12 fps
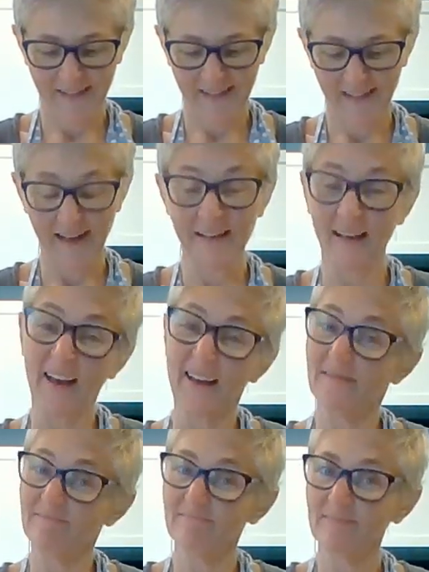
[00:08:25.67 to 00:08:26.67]
Not
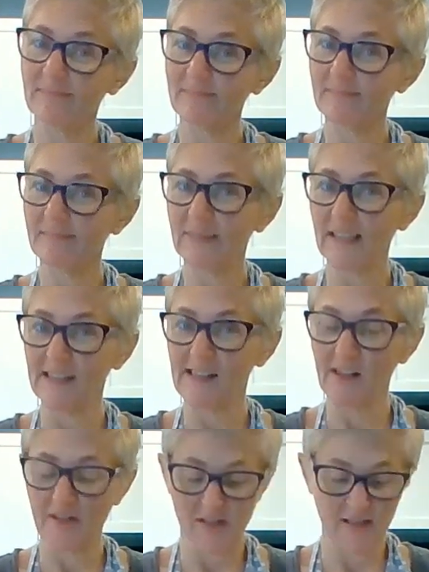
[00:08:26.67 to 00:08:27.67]
yet.
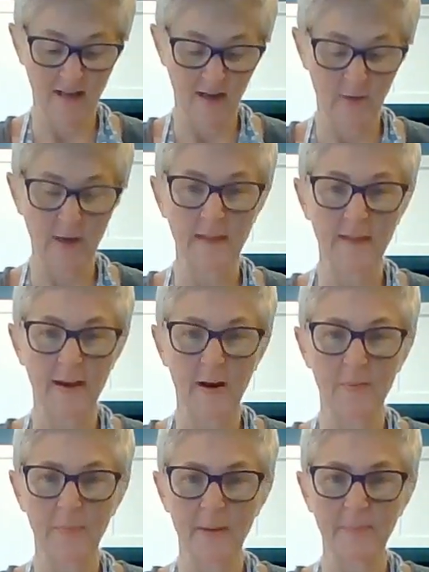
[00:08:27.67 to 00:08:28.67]
Technology's not quite there,
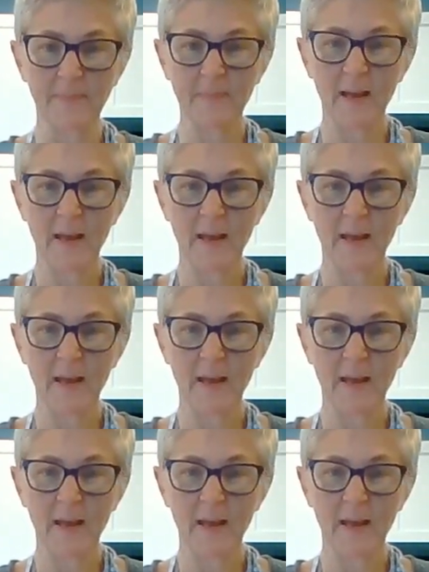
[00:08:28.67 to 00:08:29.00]
but